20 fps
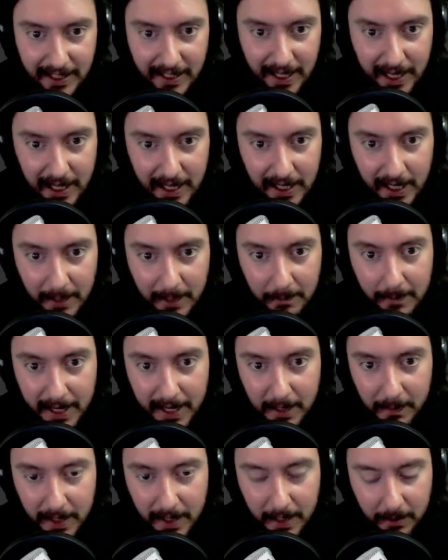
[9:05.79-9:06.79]
and I
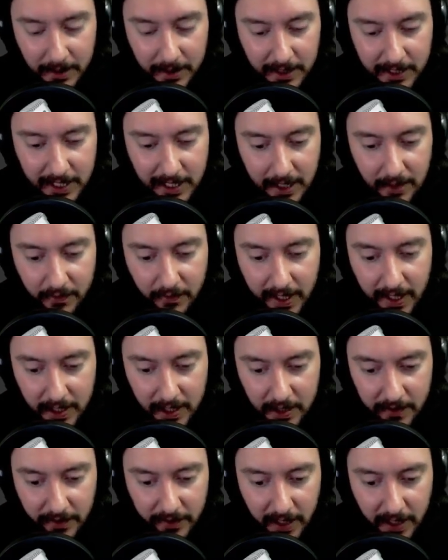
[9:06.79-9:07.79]
might be able to take
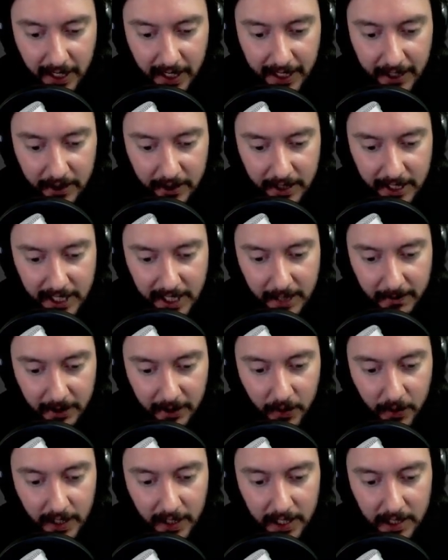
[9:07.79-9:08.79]
advantage of a higher dynamic
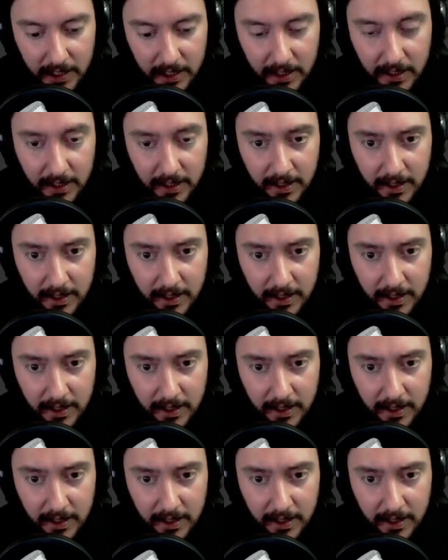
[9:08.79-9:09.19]
range.